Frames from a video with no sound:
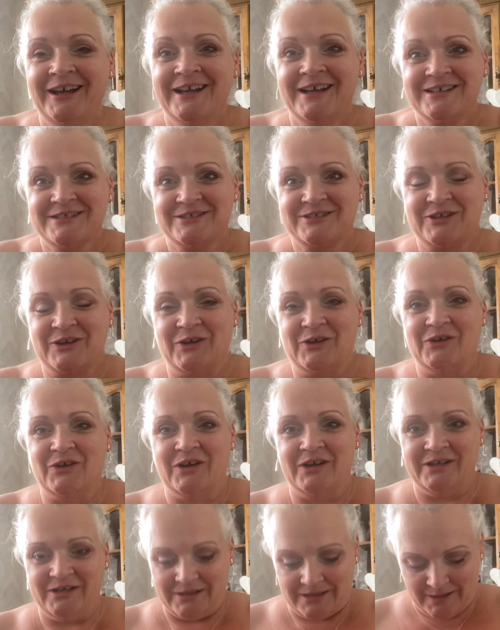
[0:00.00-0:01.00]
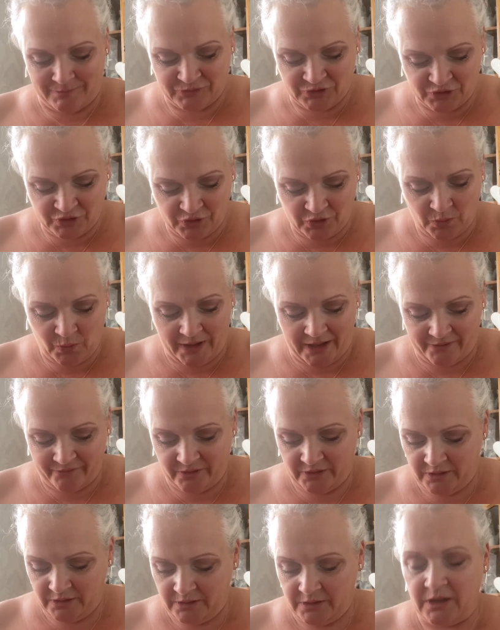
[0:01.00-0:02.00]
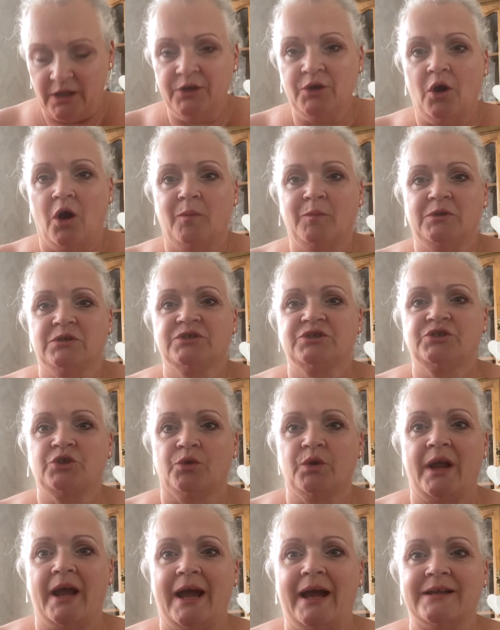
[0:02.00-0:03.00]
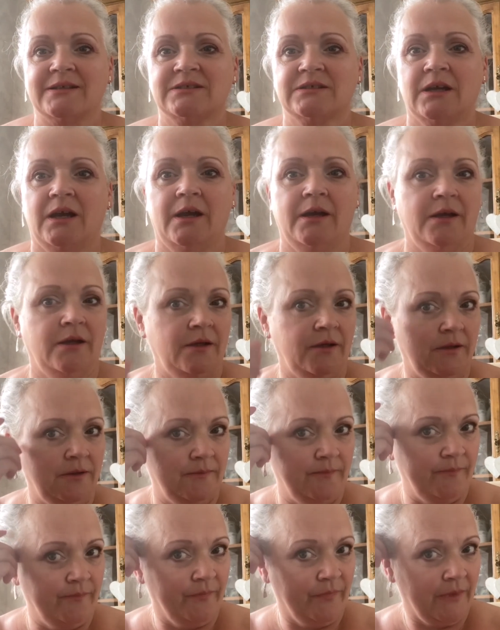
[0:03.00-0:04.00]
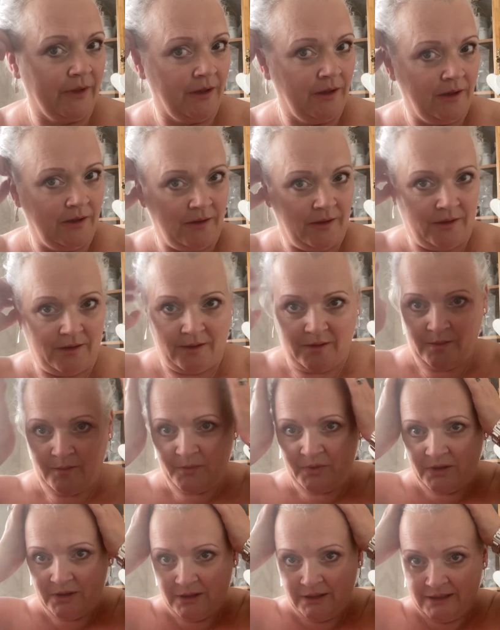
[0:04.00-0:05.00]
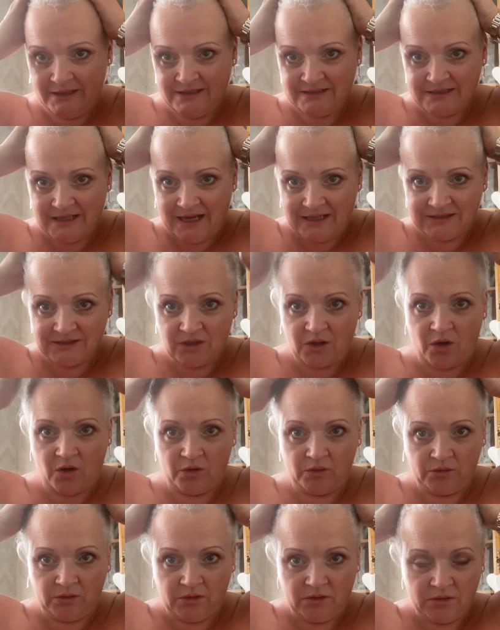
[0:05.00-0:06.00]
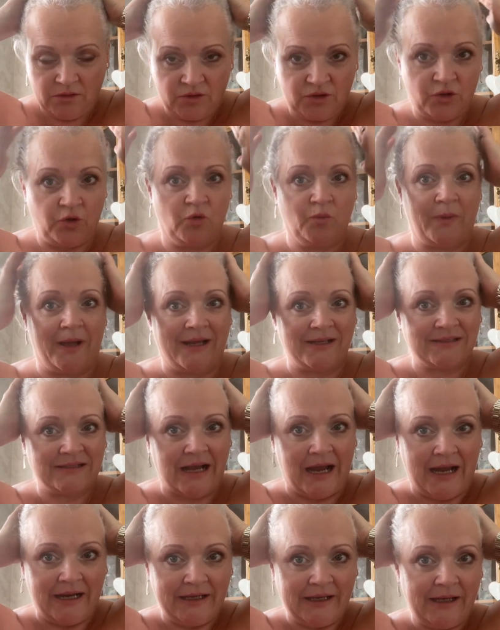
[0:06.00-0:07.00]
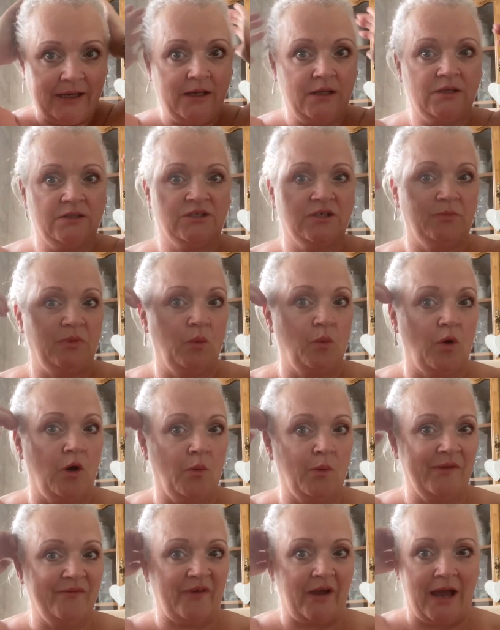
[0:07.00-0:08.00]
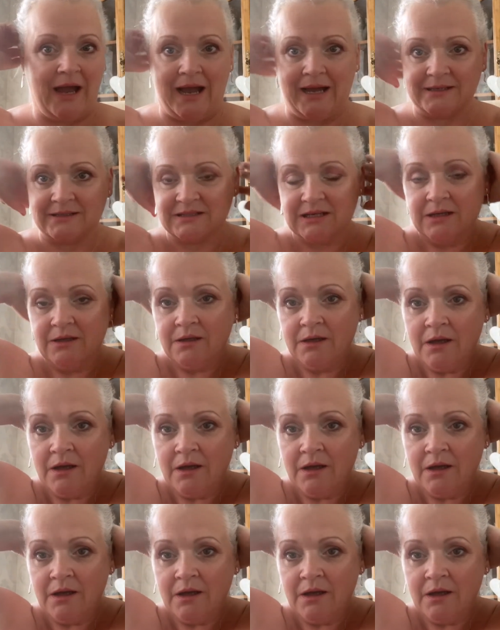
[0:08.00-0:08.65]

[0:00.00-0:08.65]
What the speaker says: So I'm just going to wear a normal sun hat, but at least that's all tucked back tidy to be worn with a hat.